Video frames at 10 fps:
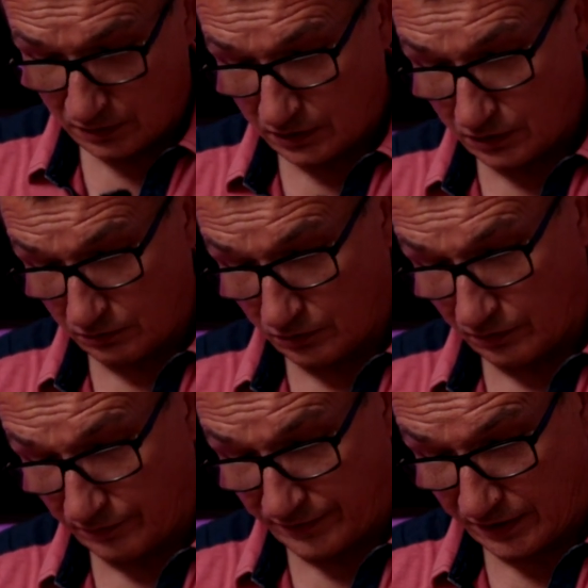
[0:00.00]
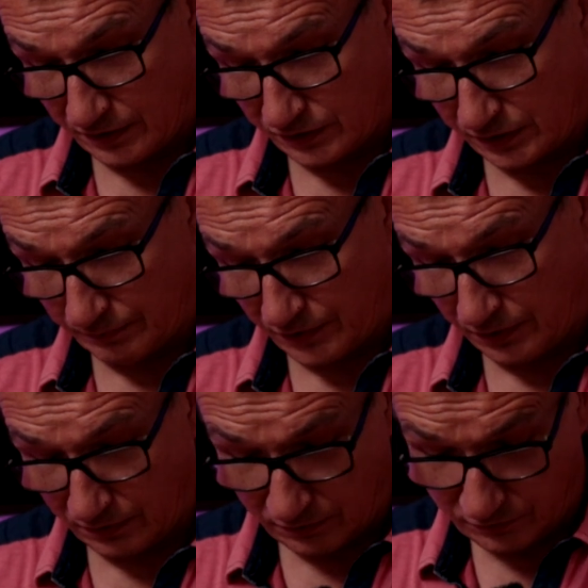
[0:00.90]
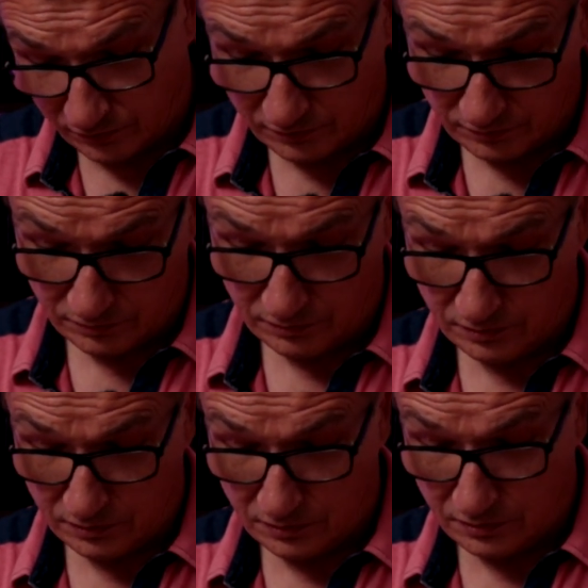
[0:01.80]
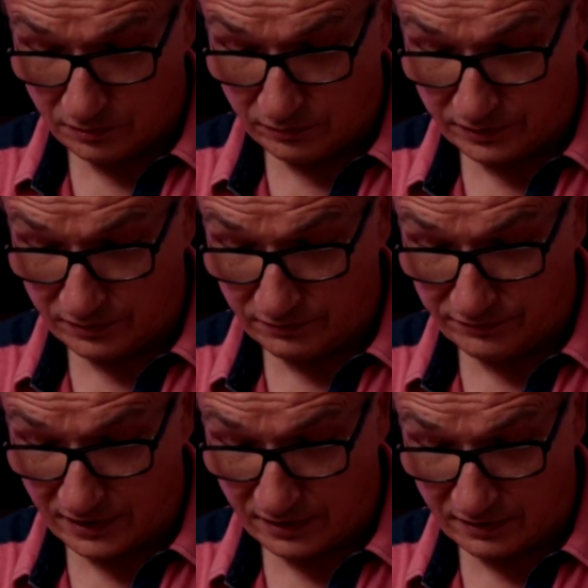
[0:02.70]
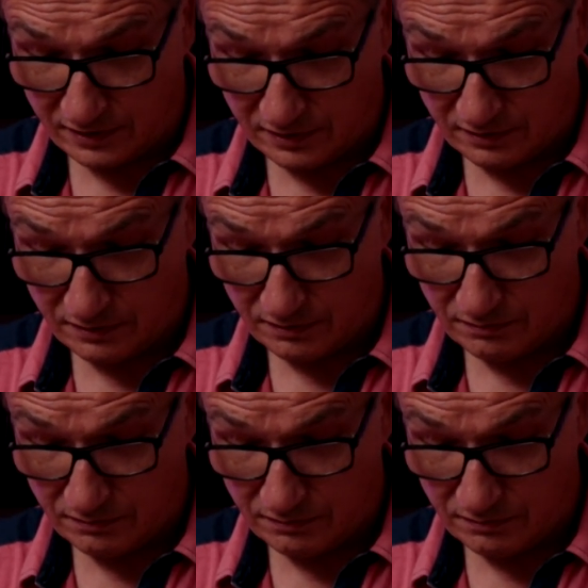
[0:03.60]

I don't know if there's something written in Fahrenheit.